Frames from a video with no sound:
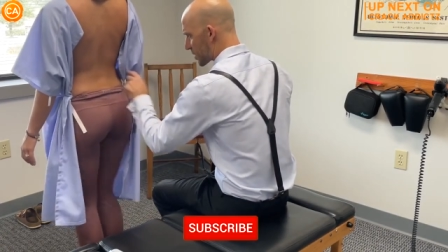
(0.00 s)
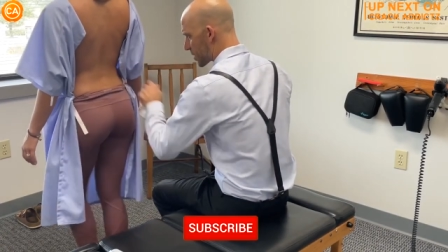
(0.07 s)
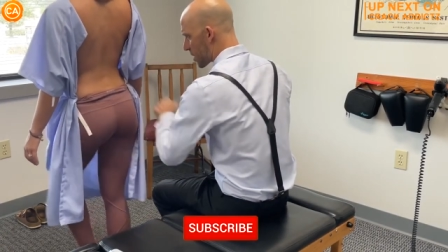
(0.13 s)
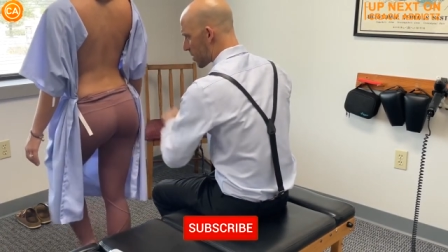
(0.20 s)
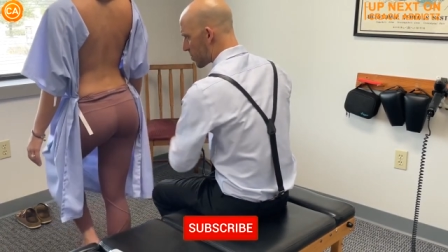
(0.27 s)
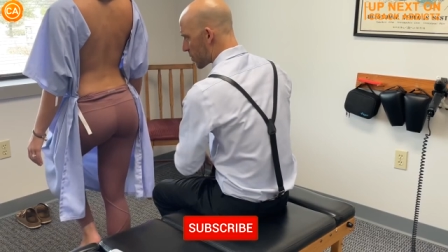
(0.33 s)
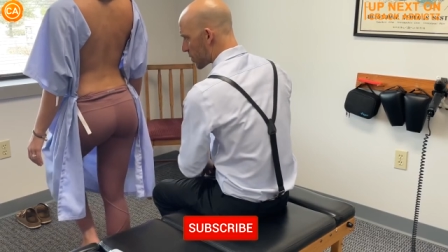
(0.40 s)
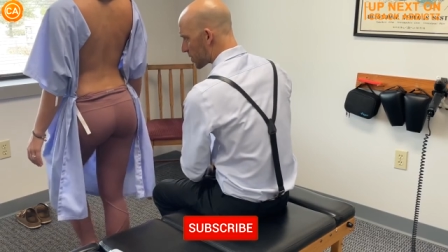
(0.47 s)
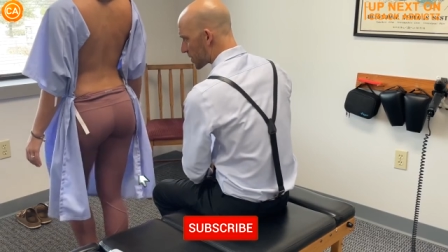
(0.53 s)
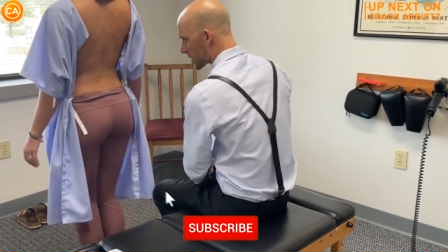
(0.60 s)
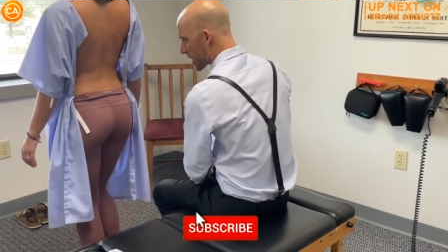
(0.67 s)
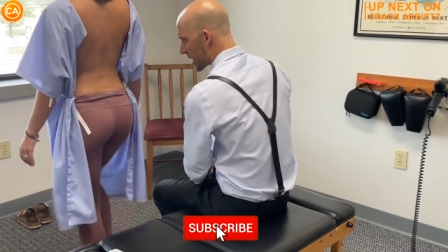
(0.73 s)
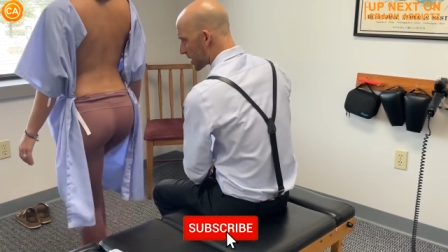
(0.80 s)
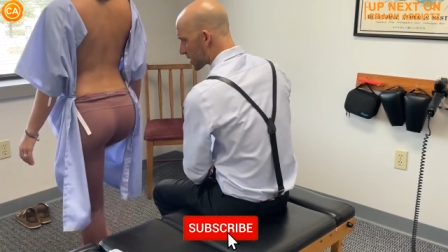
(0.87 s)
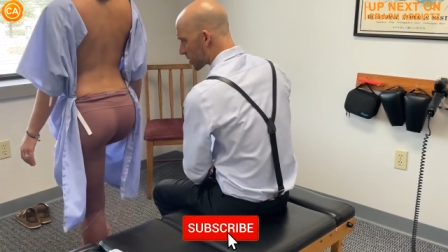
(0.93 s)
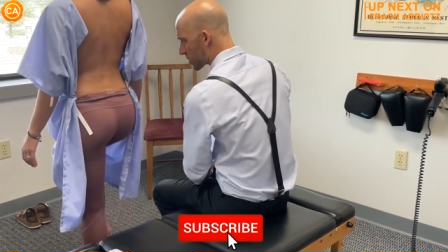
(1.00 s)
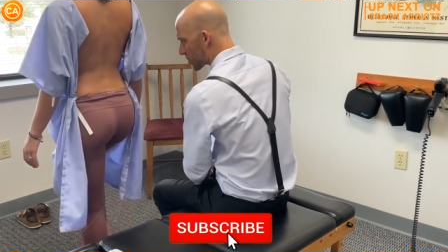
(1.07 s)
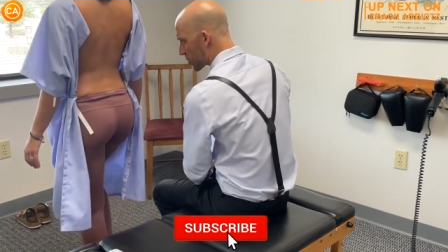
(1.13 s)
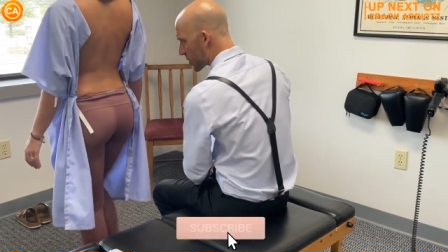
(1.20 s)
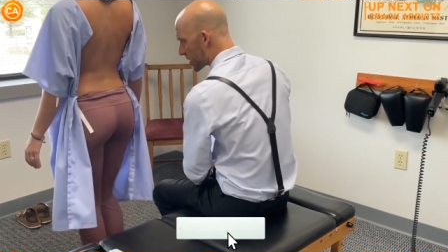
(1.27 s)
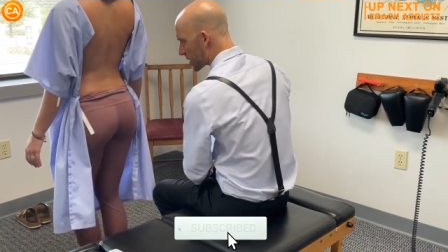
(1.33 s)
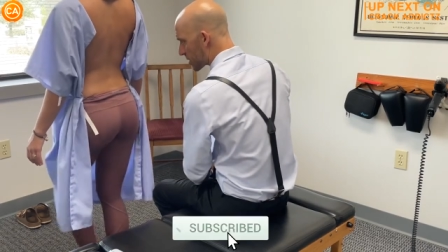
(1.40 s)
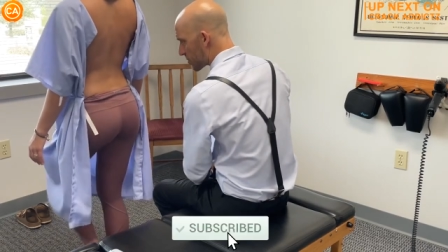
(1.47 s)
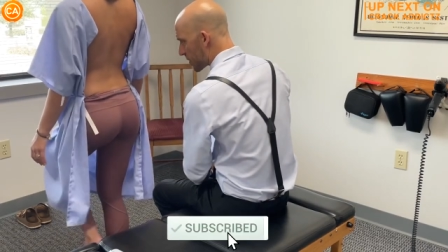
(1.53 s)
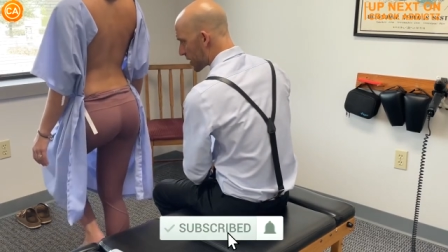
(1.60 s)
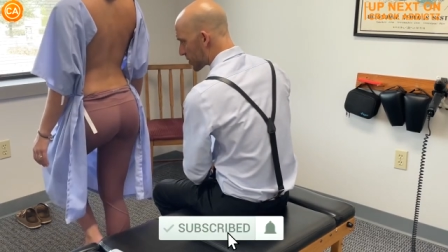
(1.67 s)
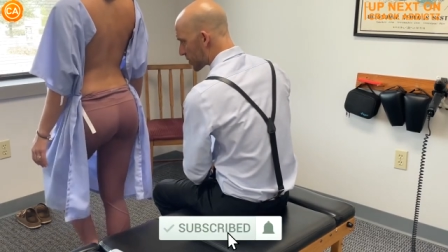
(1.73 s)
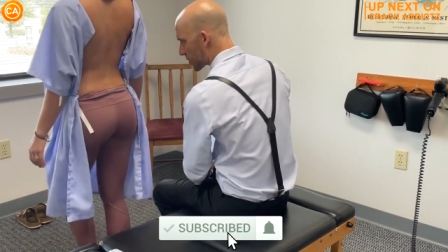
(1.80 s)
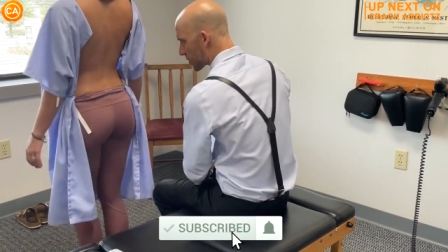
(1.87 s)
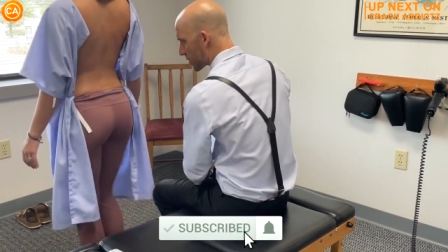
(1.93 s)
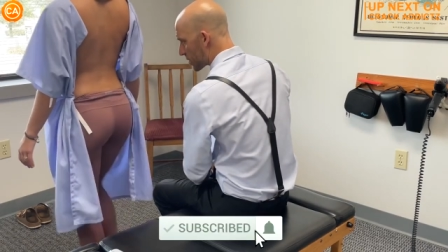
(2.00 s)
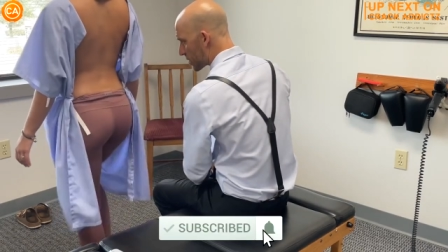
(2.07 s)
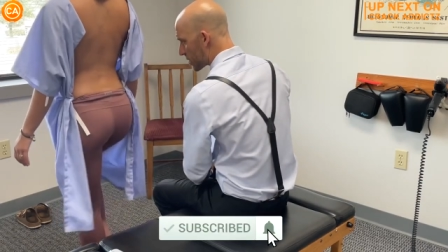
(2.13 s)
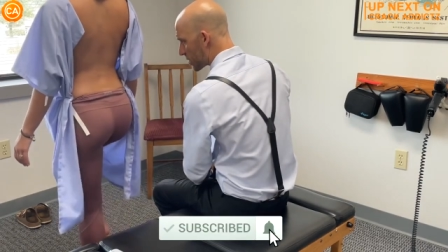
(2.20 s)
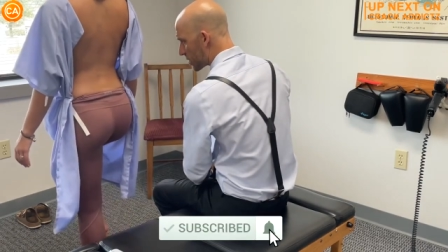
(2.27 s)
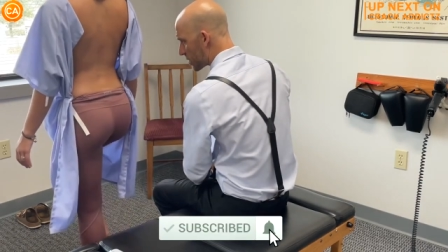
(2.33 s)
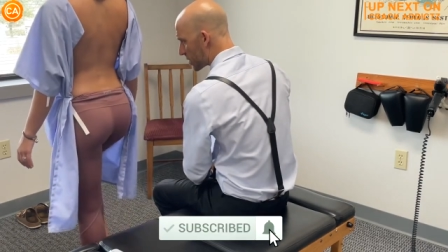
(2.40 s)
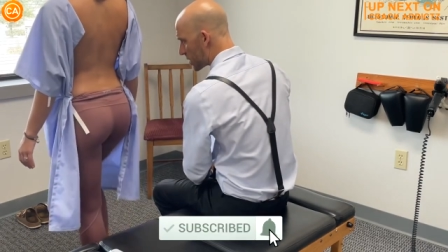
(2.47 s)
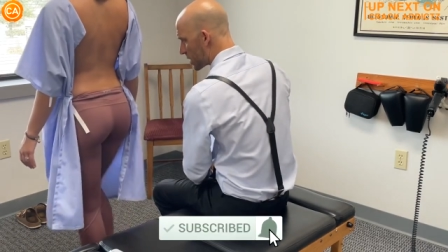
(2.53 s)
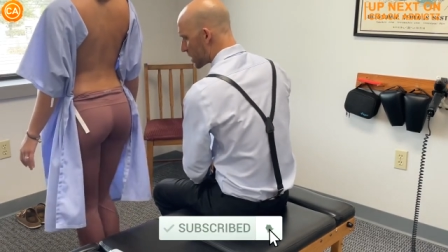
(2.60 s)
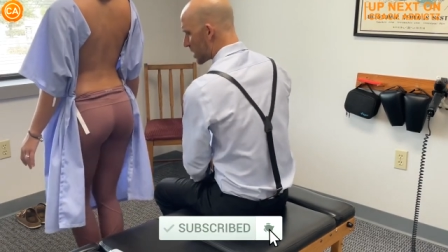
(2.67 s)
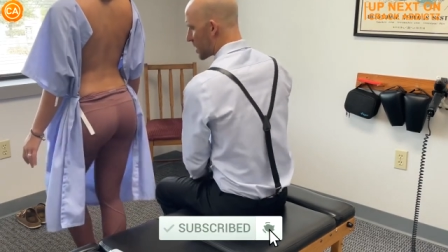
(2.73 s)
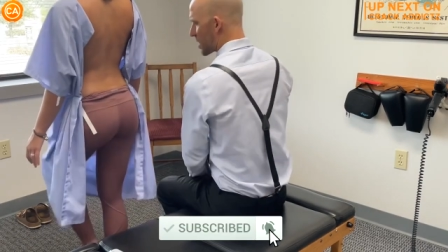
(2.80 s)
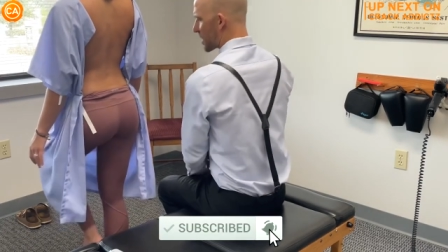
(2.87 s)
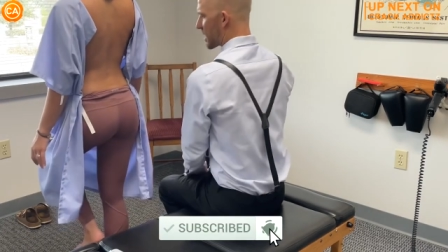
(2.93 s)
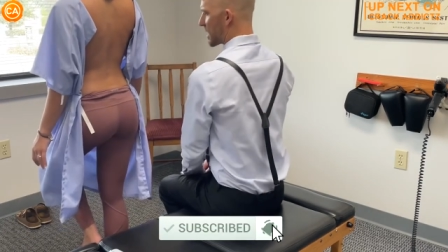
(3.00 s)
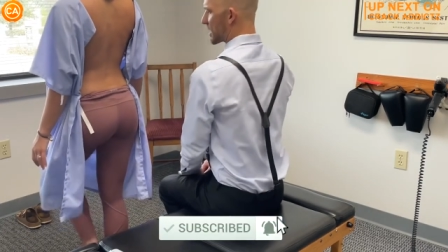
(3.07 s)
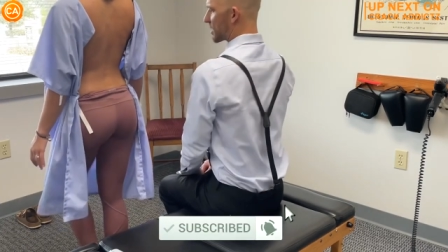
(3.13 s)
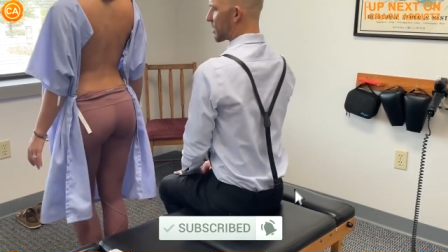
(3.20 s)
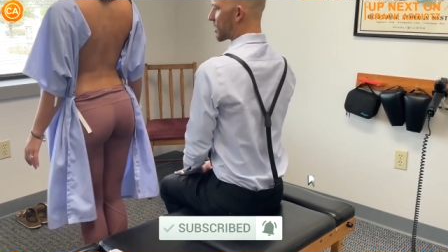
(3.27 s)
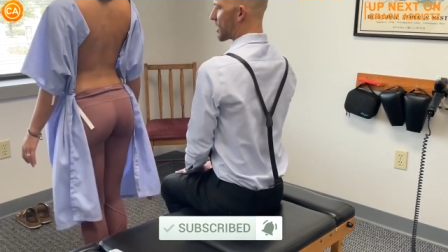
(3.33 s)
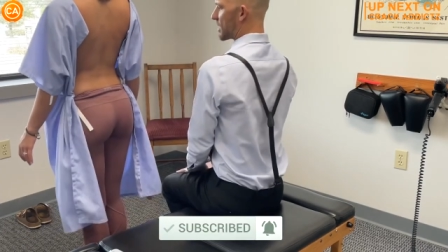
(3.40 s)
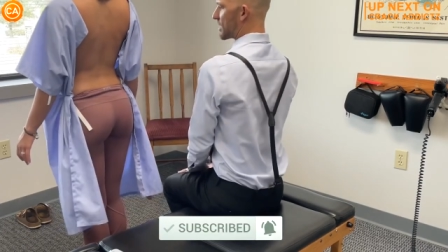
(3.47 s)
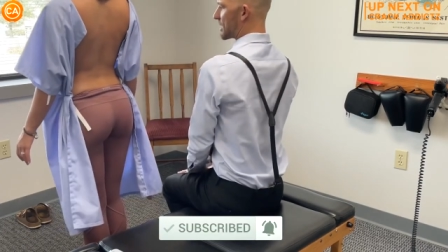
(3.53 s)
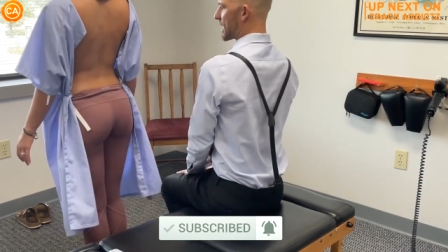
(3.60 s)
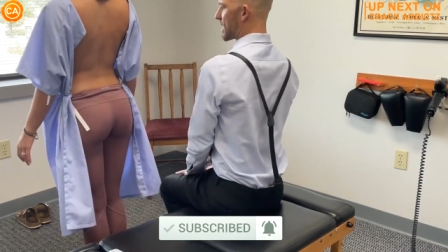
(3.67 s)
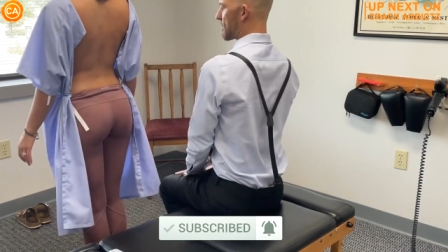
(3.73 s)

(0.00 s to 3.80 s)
from some of your favorite chiropractors. We post every single